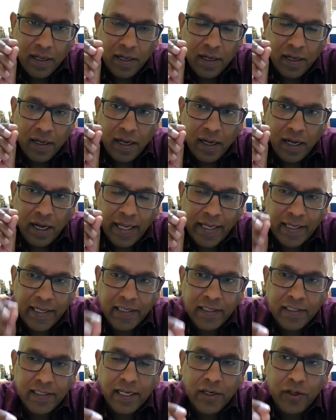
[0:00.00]
I
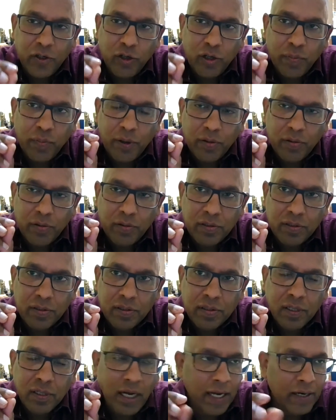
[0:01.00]
can tell you about,
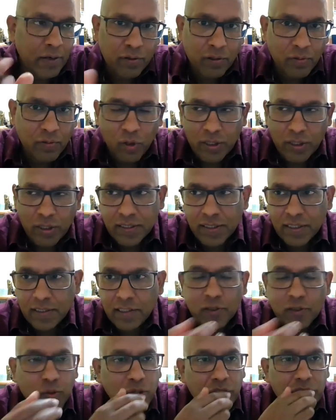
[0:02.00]
I don't know what is the
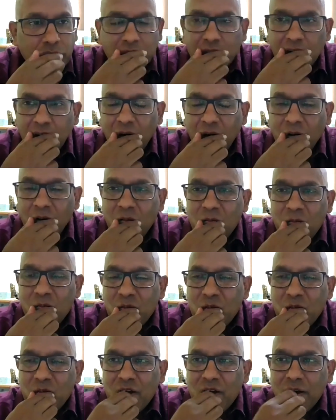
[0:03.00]
situation now,
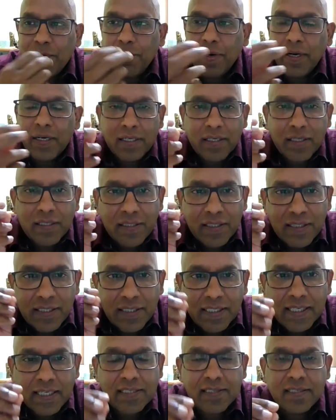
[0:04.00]
but
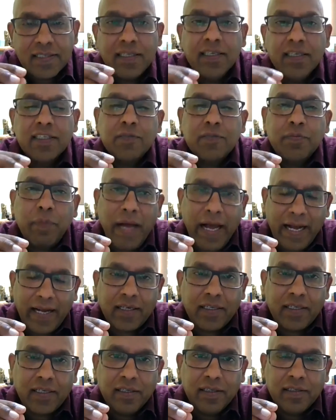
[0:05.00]
6 years back,
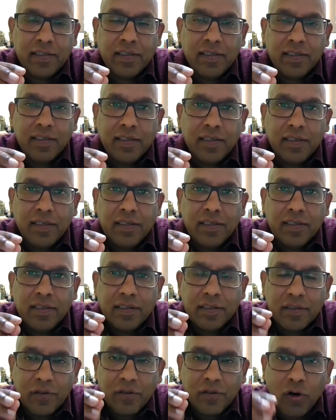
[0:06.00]

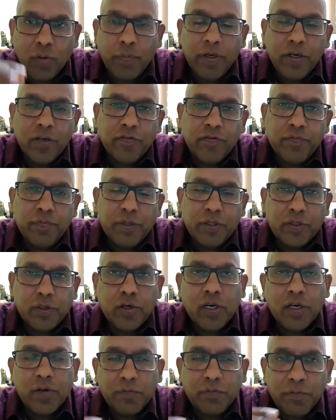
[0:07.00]
government of
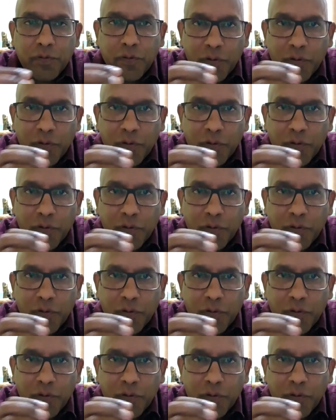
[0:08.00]
Mizoram